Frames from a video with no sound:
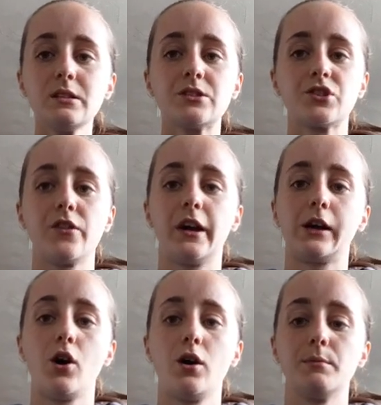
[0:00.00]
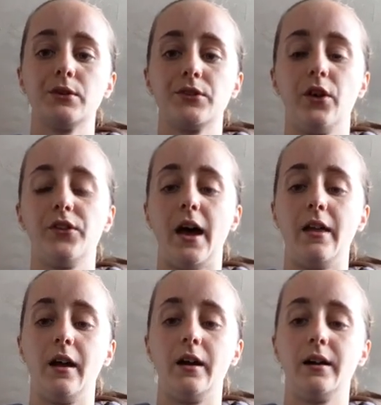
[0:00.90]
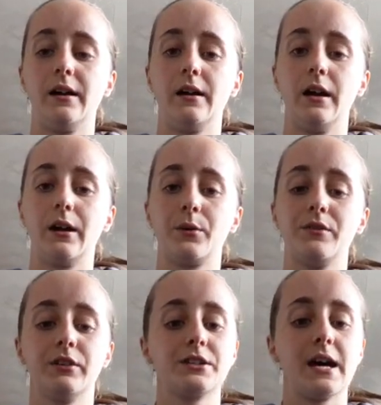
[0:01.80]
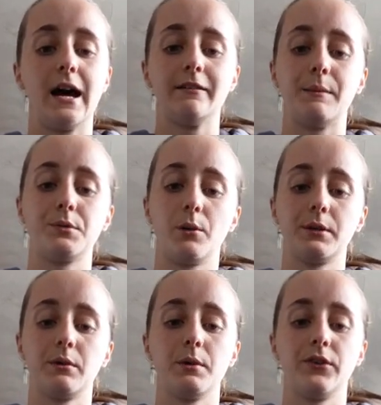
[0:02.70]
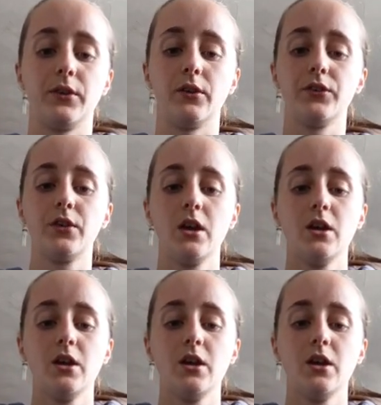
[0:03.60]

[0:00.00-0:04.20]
So their core muscles are equivalent to our abdominal muscles.